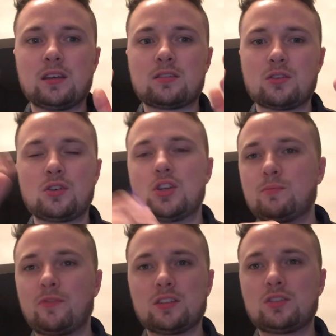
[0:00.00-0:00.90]
So as
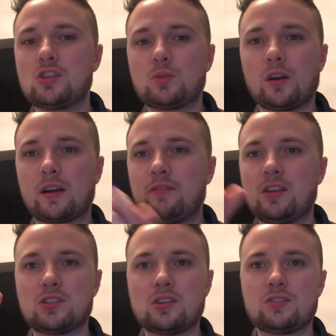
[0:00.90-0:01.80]
soon as your workout
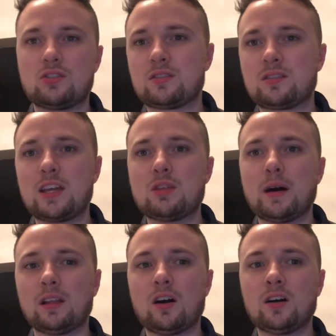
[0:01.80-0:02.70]
finishes, just take the
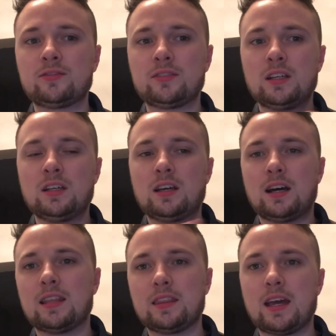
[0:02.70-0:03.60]
belt off,
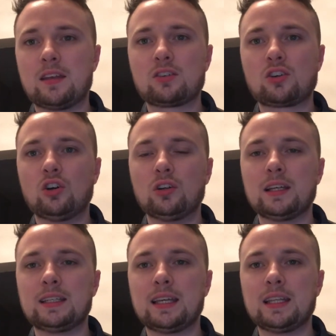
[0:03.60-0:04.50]
and then call
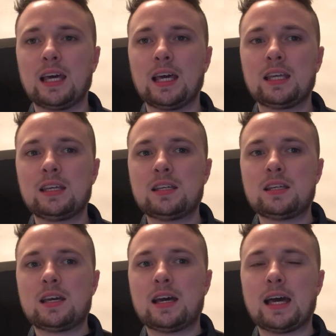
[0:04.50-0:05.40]
it a day
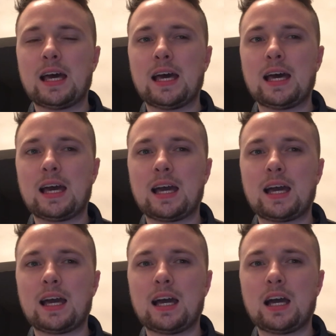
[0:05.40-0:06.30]
there.
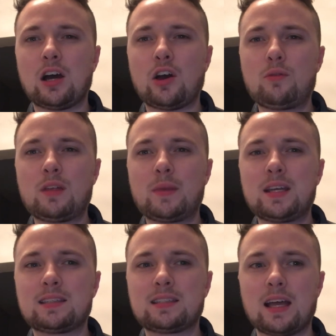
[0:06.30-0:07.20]
I hope that
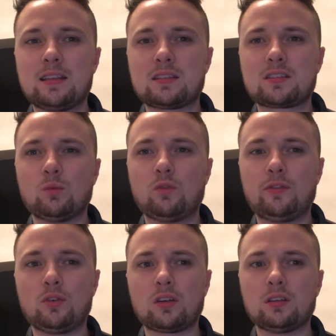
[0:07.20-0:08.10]
makes sense, because I've
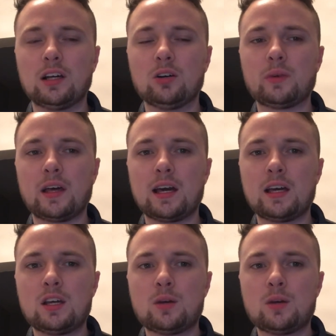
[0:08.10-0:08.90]
waffled on a little bit.